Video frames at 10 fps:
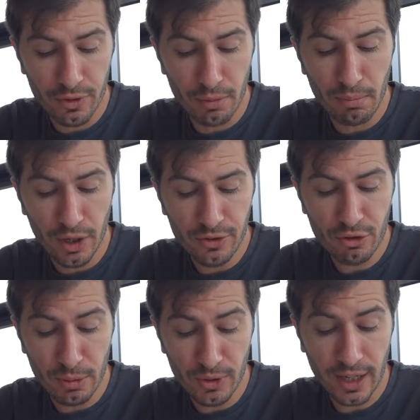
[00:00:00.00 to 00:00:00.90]
The most
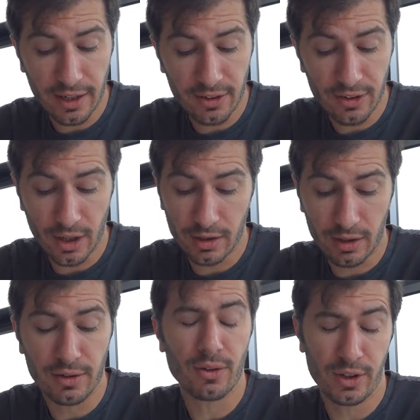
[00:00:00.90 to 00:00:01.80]
criminal cases are,
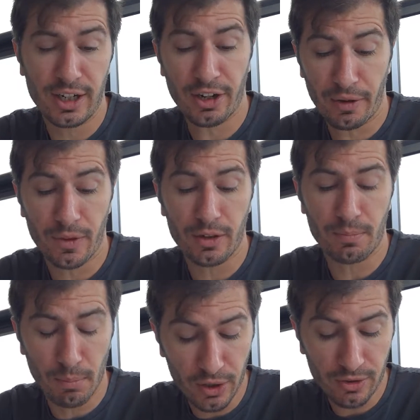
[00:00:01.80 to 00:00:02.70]
well, you need to know
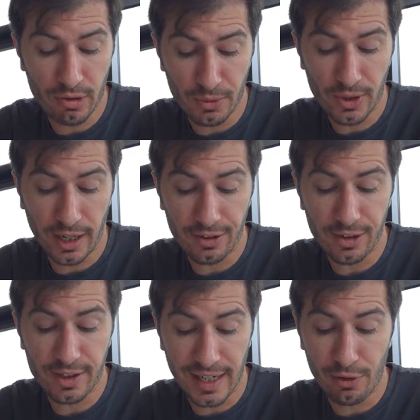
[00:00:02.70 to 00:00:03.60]
that most criminal cases
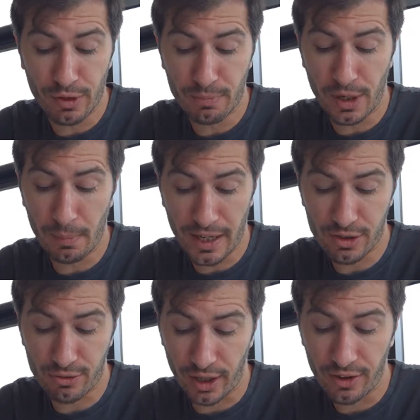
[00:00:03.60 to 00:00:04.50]
are dealt with by
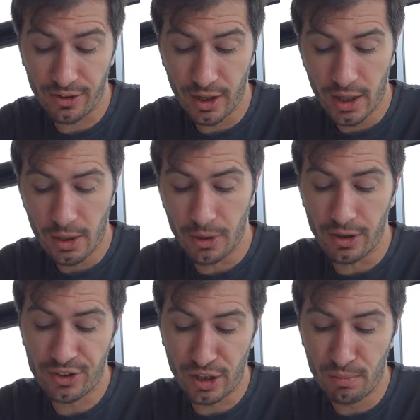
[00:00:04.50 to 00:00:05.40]
magistrates, but
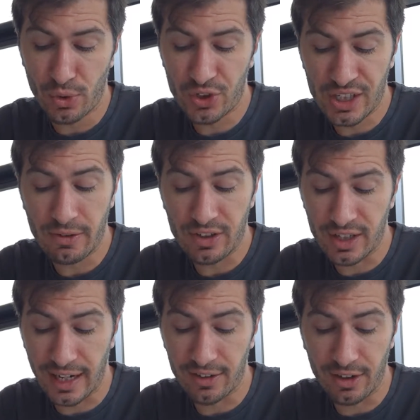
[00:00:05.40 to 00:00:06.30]
that some more serious
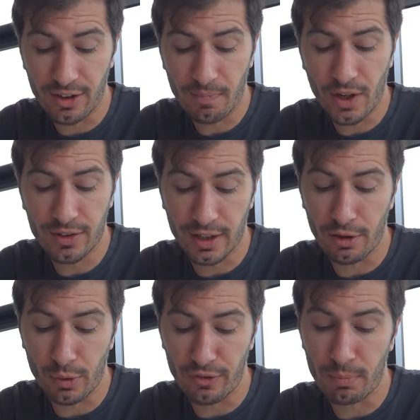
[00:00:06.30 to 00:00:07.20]
cases are
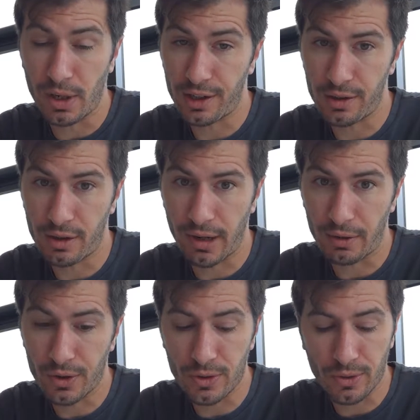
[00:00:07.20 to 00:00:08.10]
dealt with by the
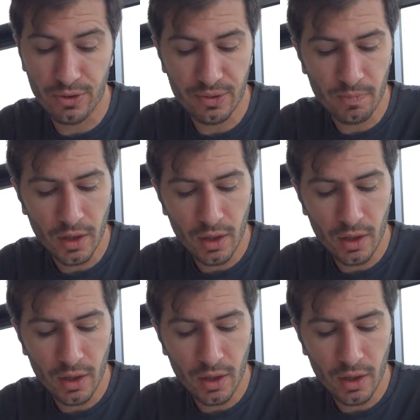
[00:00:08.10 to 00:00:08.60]
Crown Courts.